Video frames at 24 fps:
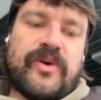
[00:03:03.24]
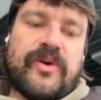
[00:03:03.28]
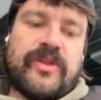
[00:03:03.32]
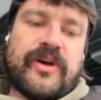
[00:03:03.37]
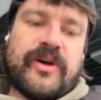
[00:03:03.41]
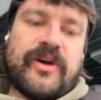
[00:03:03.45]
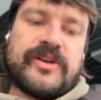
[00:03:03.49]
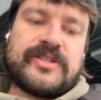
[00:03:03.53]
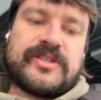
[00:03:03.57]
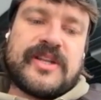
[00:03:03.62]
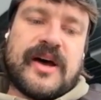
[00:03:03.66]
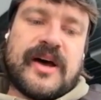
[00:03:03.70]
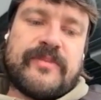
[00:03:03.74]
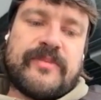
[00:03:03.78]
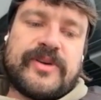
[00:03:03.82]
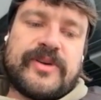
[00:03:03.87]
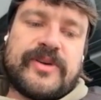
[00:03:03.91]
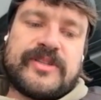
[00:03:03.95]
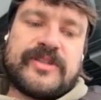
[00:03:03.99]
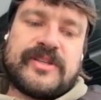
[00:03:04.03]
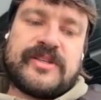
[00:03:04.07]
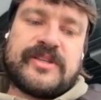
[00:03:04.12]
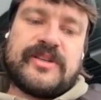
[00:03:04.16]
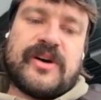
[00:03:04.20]
all those
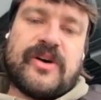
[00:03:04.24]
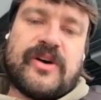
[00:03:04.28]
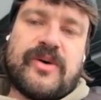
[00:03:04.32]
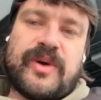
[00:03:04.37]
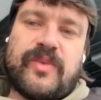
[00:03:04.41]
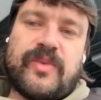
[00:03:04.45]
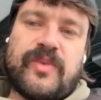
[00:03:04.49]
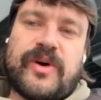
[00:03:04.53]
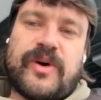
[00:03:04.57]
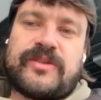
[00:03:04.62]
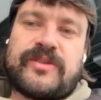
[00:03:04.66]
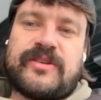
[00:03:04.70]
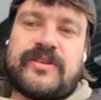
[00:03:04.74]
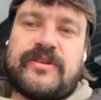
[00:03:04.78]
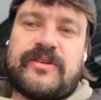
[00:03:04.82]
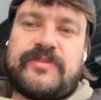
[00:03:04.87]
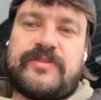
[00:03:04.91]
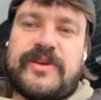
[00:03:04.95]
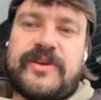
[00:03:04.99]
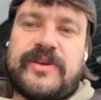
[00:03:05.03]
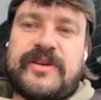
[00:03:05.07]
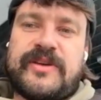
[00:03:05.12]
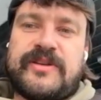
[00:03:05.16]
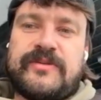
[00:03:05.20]
numbers and knowing what to
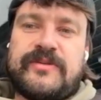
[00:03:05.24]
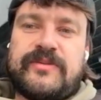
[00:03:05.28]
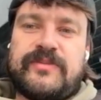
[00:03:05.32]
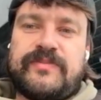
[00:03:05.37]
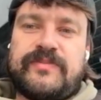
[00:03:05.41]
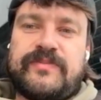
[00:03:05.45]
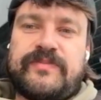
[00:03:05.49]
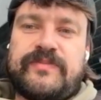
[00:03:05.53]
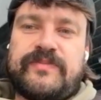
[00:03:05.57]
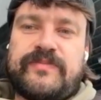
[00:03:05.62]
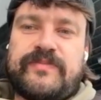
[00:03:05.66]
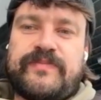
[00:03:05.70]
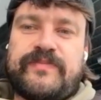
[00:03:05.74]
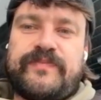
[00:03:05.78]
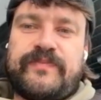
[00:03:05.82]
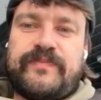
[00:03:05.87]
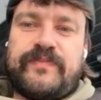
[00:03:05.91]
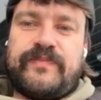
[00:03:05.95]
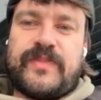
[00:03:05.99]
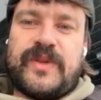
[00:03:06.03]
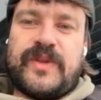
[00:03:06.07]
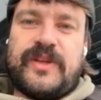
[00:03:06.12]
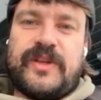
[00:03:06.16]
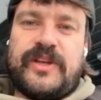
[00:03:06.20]
be
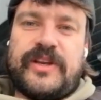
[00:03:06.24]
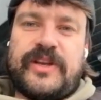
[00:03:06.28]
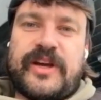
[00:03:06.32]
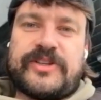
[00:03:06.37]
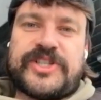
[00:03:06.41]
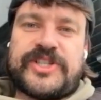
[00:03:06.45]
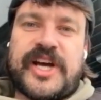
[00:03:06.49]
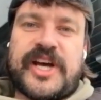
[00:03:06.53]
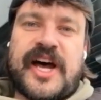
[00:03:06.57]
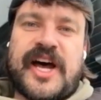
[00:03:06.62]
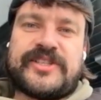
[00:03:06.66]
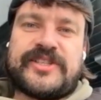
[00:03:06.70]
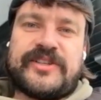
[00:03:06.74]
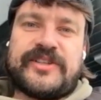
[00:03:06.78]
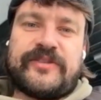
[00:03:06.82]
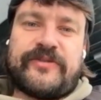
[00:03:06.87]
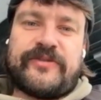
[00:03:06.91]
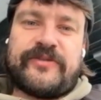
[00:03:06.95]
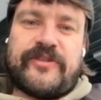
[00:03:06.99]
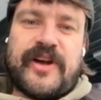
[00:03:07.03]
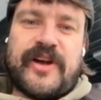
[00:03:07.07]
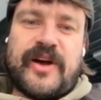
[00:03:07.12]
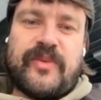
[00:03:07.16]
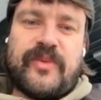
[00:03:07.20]
charging
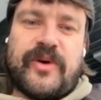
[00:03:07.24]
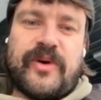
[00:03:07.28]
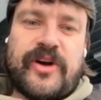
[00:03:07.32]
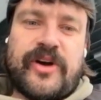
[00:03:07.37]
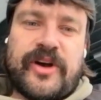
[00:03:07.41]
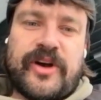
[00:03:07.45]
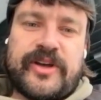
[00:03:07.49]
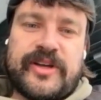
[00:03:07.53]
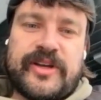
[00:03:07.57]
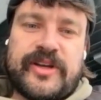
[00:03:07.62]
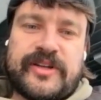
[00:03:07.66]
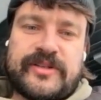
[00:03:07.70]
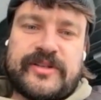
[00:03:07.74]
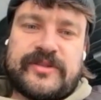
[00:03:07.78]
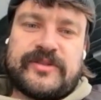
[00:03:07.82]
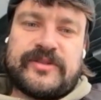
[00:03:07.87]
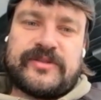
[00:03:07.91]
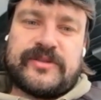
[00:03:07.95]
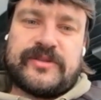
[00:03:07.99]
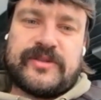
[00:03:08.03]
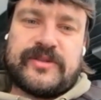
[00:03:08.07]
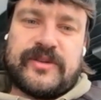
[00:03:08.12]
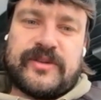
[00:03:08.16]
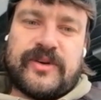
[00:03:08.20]
for our work and
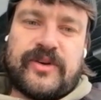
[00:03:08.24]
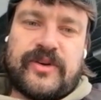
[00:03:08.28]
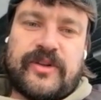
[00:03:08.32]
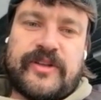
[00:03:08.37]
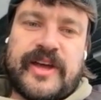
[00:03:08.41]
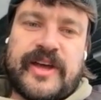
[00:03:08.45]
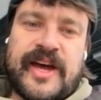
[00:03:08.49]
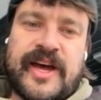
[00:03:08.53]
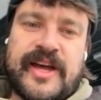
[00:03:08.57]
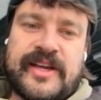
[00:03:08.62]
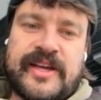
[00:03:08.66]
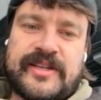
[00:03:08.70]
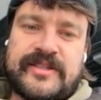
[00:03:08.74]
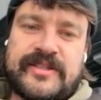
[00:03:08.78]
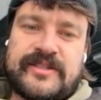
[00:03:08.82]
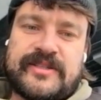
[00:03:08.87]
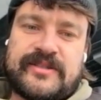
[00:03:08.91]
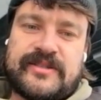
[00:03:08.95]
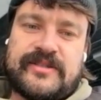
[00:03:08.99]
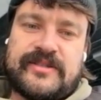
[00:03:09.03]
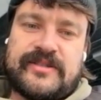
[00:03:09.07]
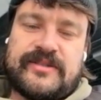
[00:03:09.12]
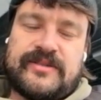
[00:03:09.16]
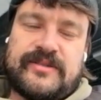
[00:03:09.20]
all of that
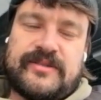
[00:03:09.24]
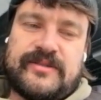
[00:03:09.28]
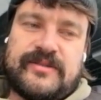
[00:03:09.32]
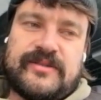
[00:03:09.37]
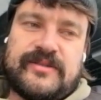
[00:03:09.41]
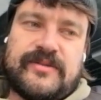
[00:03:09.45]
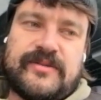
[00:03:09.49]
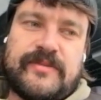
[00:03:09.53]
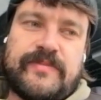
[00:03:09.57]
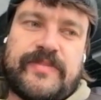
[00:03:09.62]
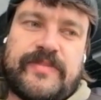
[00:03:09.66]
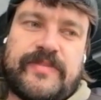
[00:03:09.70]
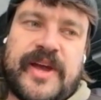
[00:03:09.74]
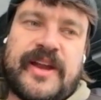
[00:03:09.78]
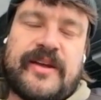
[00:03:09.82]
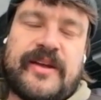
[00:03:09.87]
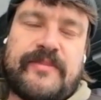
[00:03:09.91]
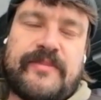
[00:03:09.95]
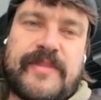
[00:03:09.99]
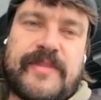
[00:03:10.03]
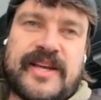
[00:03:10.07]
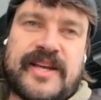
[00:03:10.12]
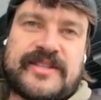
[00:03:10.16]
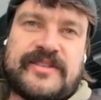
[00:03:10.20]
has been
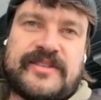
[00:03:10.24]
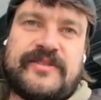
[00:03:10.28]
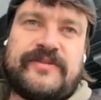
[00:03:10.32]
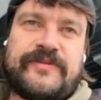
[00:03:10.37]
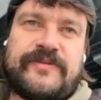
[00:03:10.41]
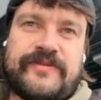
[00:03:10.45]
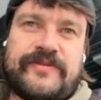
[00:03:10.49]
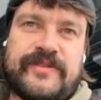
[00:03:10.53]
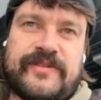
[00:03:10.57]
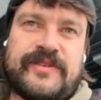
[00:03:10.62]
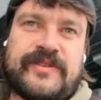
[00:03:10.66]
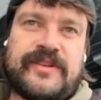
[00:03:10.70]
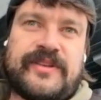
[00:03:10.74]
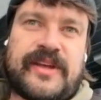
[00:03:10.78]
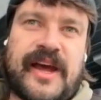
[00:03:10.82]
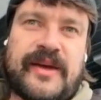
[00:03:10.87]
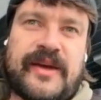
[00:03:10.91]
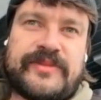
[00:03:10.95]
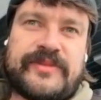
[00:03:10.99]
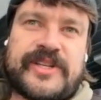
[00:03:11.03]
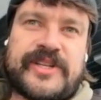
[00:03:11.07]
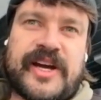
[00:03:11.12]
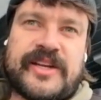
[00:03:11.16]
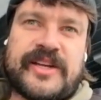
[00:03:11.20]
a massive
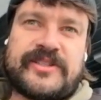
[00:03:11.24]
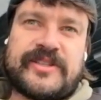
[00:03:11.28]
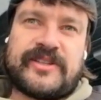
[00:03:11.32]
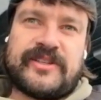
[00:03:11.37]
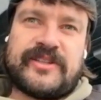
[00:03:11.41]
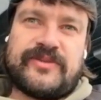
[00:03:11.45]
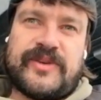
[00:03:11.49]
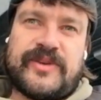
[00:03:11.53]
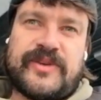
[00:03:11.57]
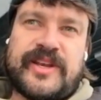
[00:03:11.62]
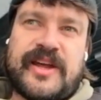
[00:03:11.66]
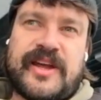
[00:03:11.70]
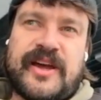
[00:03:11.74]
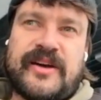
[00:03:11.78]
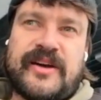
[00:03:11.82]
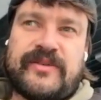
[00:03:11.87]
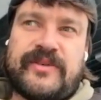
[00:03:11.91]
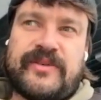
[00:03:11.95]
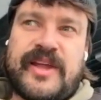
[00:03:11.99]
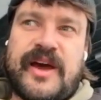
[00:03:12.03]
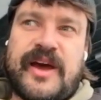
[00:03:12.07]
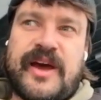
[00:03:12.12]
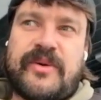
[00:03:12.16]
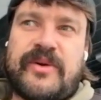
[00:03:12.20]
game changer, because
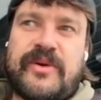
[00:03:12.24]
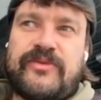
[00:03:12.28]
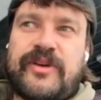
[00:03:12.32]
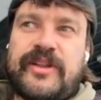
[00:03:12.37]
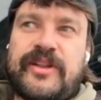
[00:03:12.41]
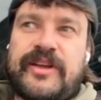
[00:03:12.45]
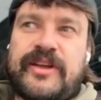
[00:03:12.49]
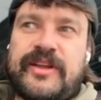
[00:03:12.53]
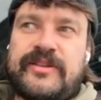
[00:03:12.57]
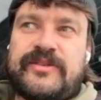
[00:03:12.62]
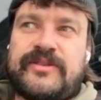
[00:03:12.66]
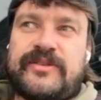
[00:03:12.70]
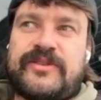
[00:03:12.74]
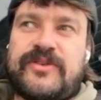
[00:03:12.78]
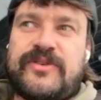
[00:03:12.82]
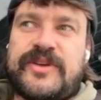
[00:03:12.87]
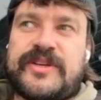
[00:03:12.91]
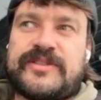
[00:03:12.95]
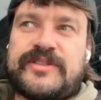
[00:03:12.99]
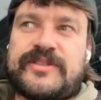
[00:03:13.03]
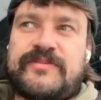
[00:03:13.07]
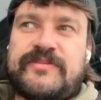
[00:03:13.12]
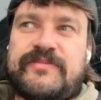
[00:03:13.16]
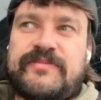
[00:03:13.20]
we're really
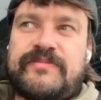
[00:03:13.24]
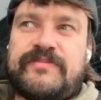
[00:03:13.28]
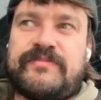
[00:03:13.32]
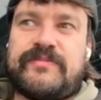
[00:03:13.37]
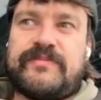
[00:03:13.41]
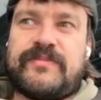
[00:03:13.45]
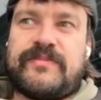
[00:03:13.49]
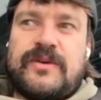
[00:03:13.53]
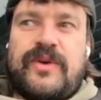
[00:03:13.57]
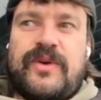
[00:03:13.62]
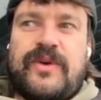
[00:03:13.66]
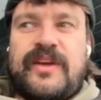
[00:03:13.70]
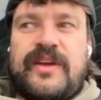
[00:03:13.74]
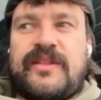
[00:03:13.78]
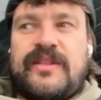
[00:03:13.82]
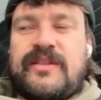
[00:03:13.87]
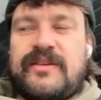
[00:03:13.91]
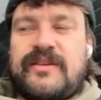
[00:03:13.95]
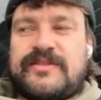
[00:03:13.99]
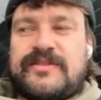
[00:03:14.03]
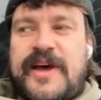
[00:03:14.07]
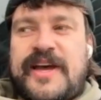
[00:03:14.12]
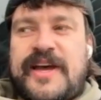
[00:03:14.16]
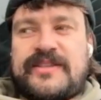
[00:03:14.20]
doing some, within
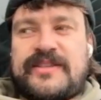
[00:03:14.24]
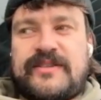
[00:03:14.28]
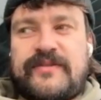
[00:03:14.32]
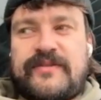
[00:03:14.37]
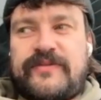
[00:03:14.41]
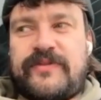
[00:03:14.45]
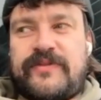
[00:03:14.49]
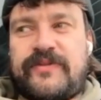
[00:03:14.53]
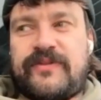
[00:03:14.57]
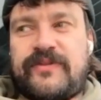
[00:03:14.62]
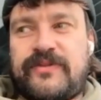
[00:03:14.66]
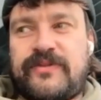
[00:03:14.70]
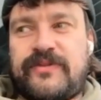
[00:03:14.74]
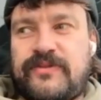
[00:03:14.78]
the space of